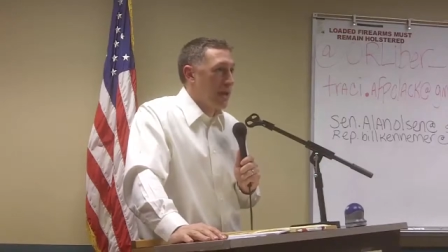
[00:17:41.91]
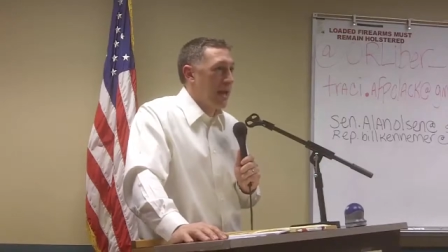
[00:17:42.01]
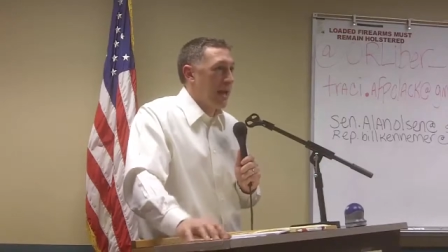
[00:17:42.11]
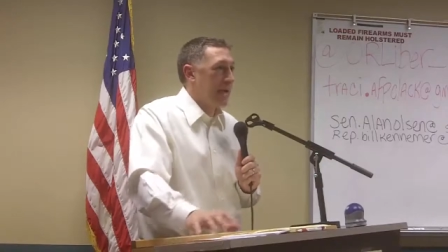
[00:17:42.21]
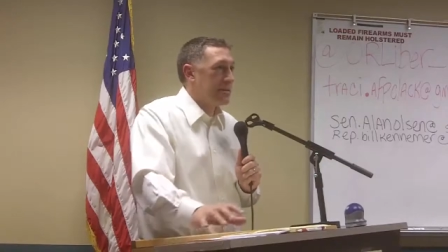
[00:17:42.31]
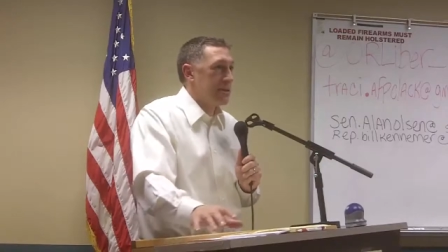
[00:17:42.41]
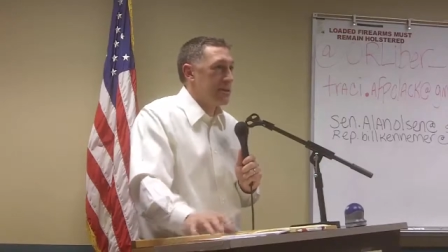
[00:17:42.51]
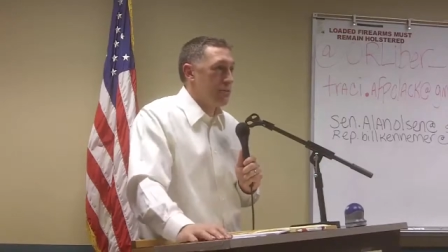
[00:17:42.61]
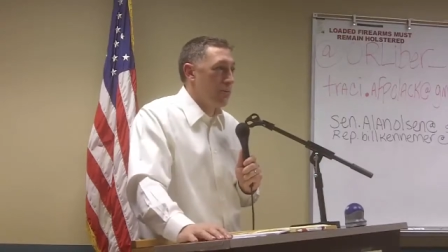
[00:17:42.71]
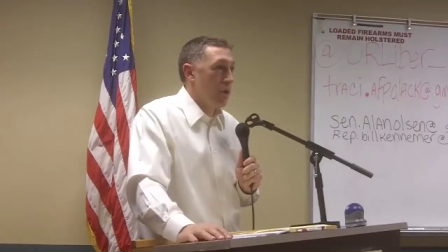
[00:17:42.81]
And I ask
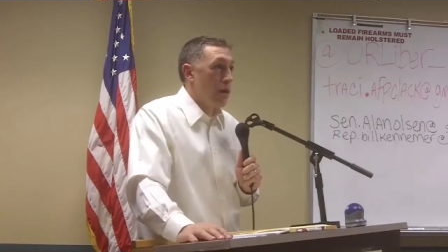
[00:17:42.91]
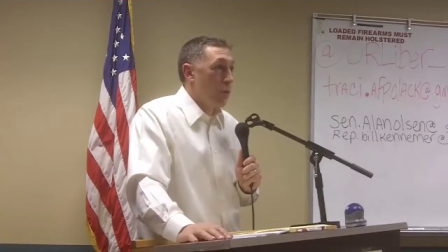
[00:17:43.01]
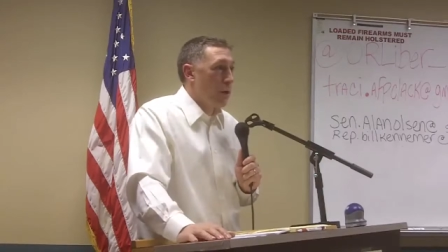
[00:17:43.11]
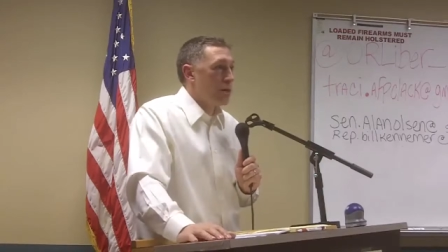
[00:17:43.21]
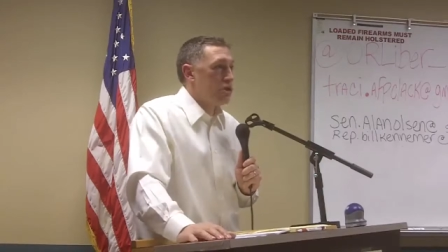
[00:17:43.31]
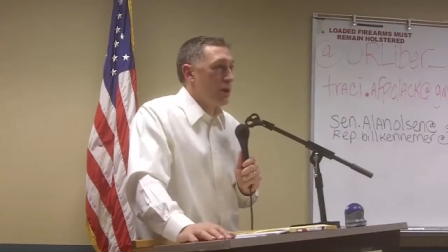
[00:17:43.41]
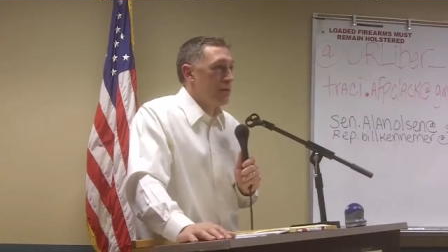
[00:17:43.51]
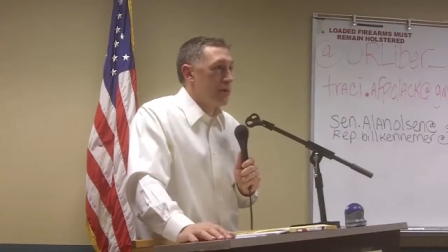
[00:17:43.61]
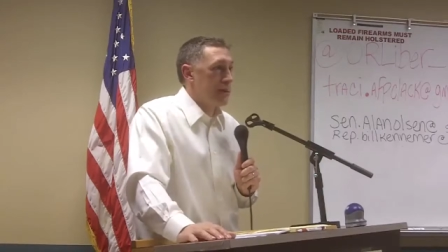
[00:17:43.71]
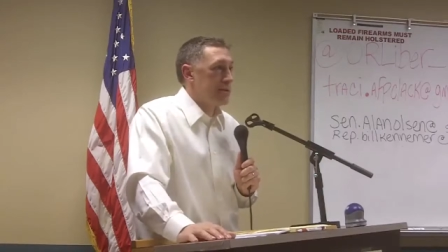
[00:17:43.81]
that you will
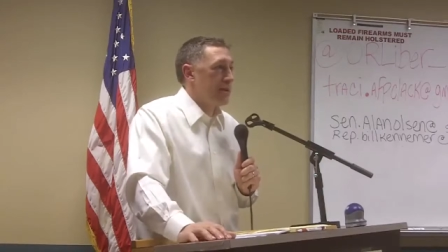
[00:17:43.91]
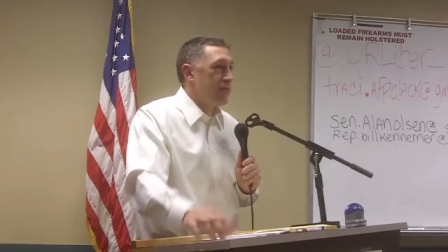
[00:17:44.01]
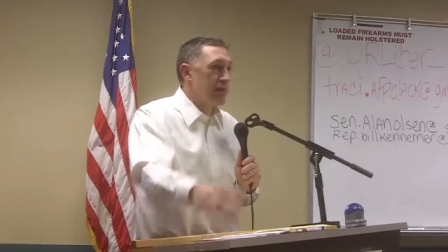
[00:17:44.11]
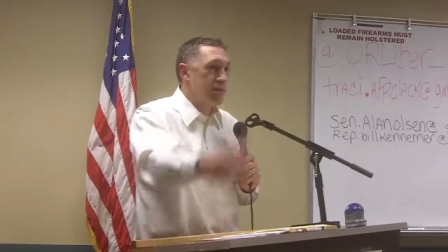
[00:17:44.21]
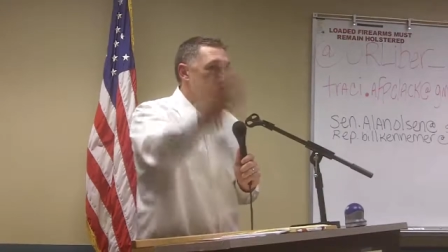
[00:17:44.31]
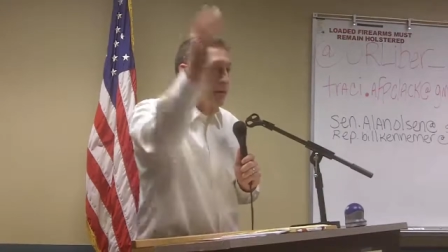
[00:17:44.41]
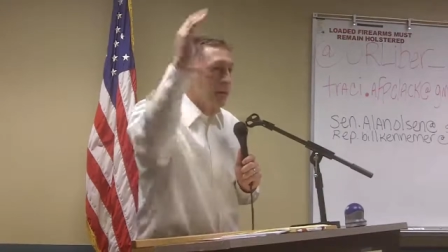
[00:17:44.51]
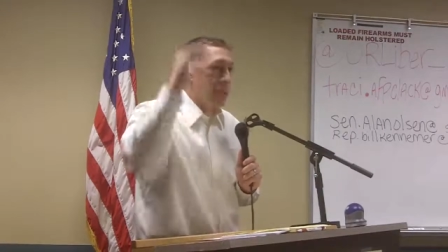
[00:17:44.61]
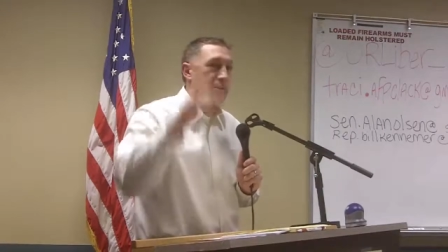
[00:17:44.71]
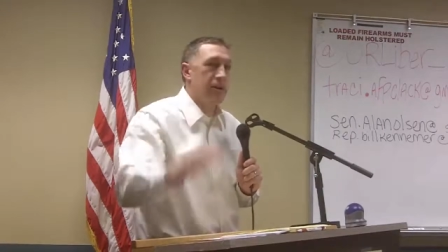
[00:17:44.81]
join with us, even if you're a
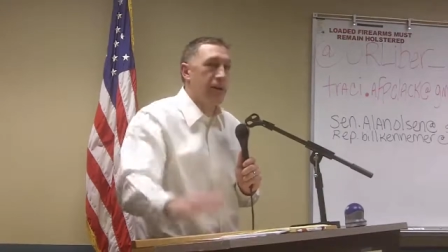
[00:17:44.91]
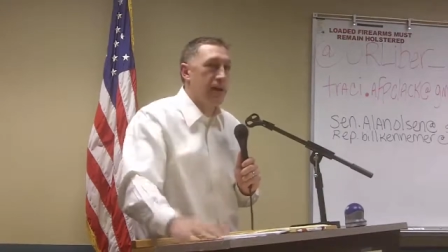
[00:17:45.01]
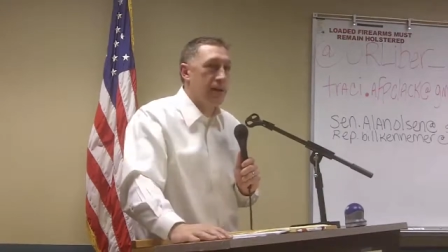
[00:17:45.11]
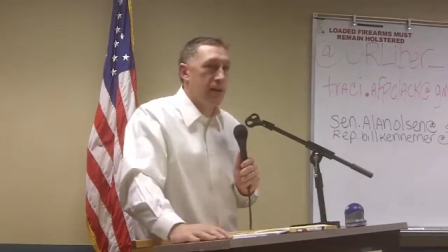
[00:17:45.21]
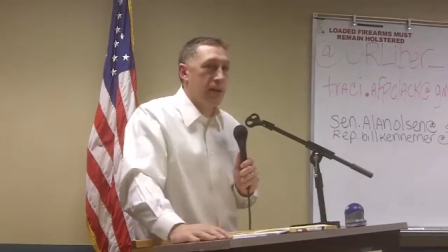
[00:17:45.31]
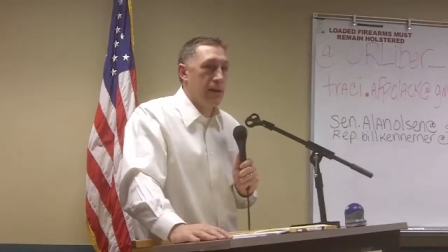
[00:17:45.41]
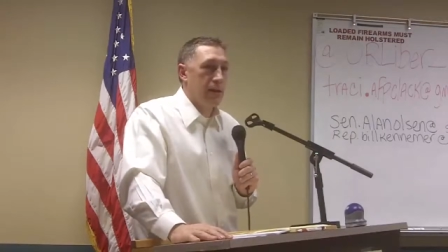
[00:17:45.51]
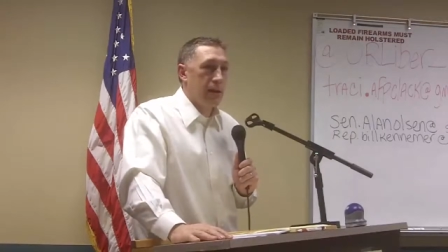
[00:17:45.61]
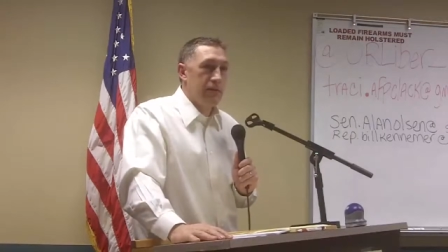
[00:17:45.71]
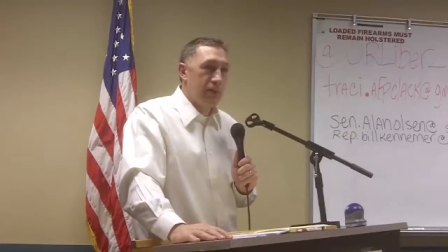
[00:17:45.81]
libertarian,
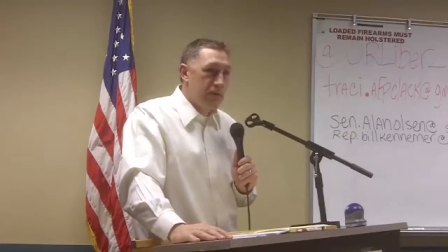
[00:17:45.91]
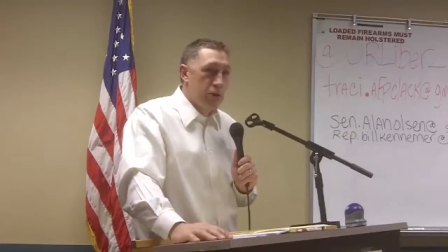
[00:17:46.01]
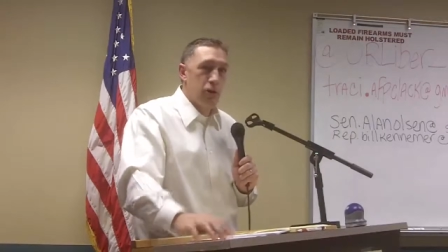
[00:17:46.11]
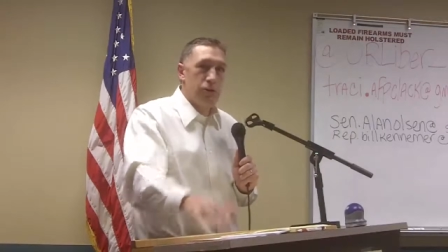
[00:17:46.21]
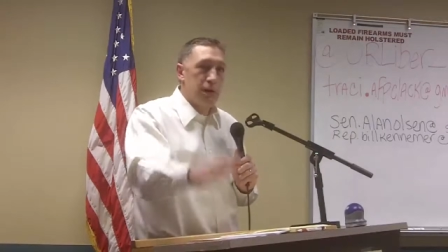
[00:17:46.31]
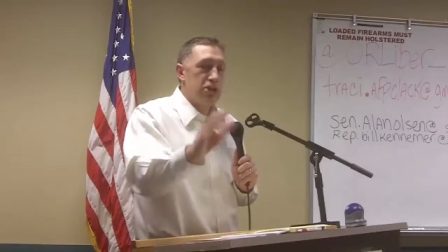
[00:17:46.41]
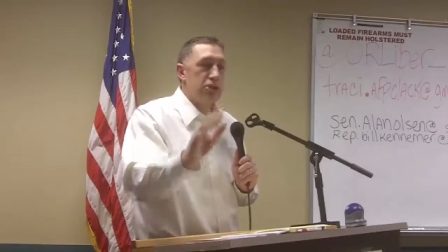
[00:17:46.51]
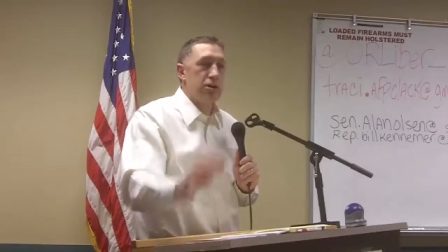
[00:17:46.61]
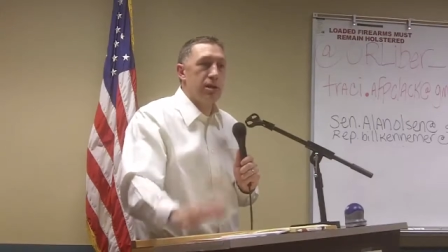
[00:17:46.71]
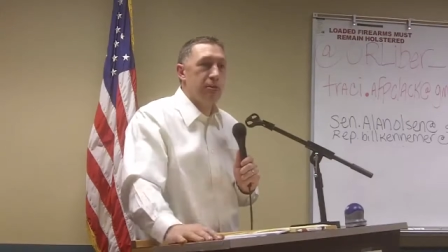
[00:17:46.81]
even if you're a
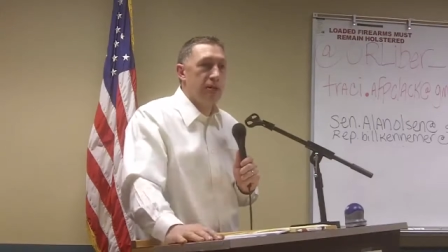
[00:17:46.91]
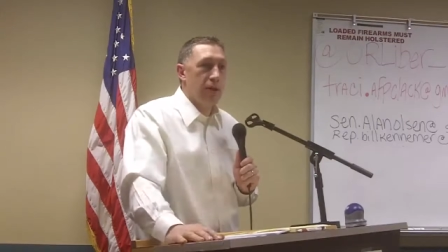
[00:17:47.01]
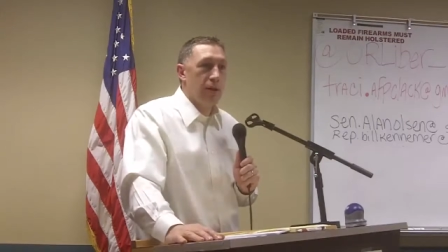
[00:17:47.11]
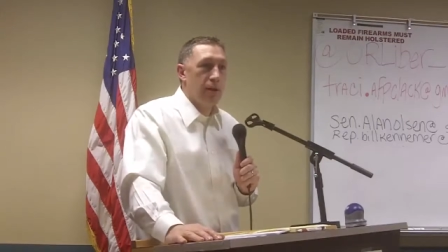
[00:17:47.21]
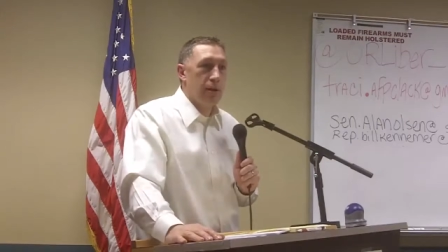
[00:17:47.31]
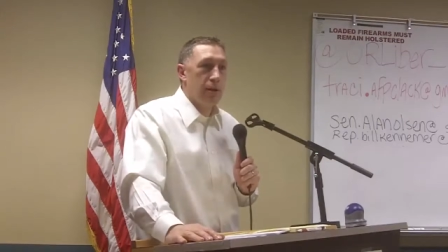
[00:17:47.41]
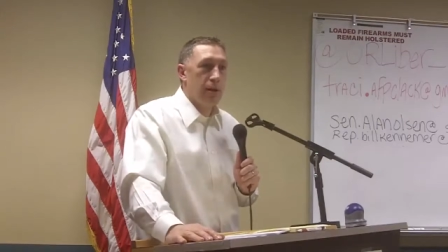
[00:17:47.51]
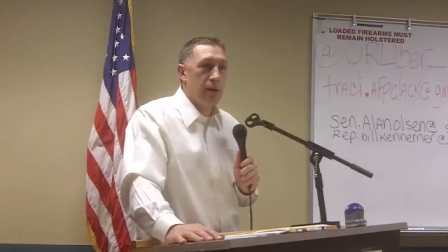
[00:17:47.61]
registered libertarian.